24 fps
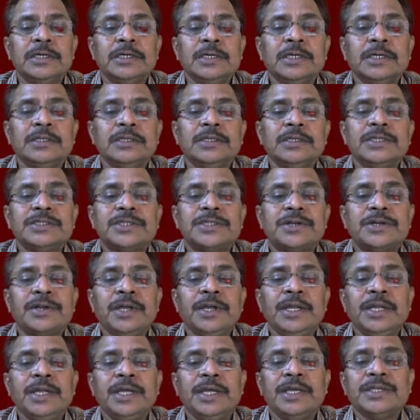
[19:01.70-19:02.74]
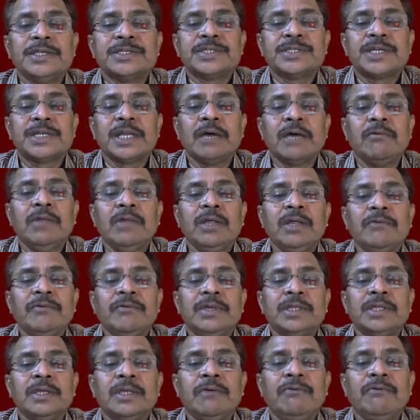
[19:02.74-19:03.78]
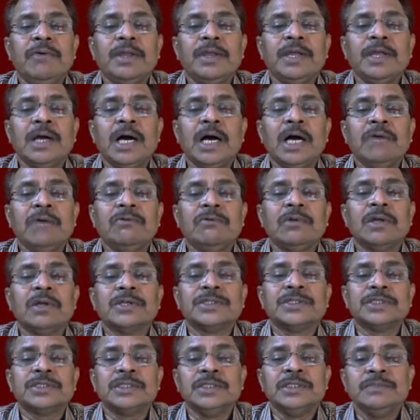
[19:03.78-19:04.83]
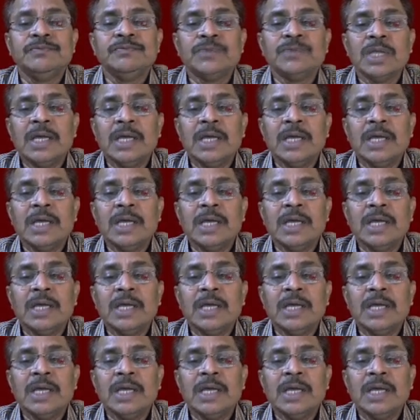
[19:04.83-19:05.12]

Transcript: This train is traveling with a very high velocity